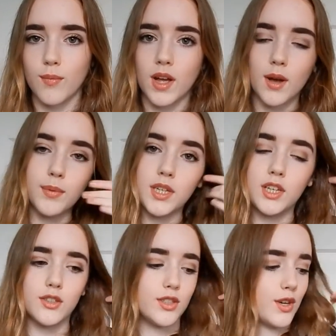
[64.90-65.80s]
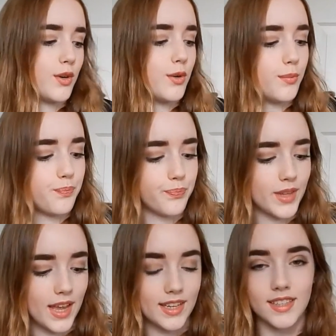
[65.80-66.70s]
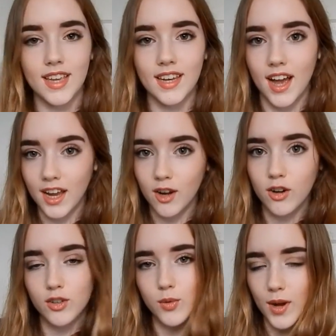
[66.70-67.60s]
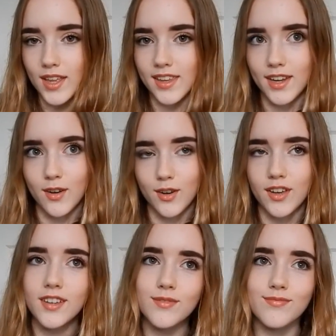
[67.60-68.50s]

a couple of years ago, and it said I Heart Twilight on it.